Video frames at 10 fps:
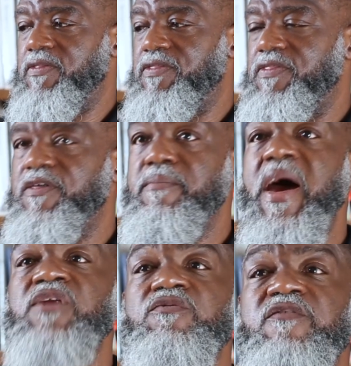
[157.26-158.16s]
the
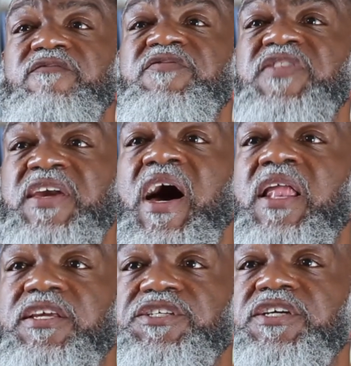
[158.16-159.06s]
matter of
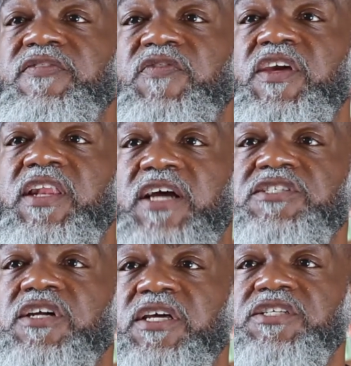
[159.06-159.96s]
theology and
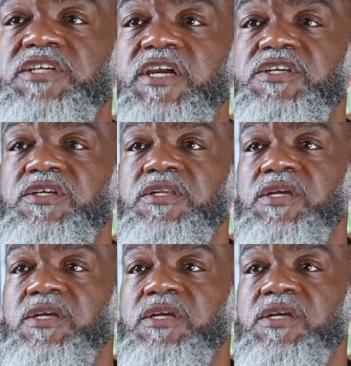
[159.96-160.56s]
theological education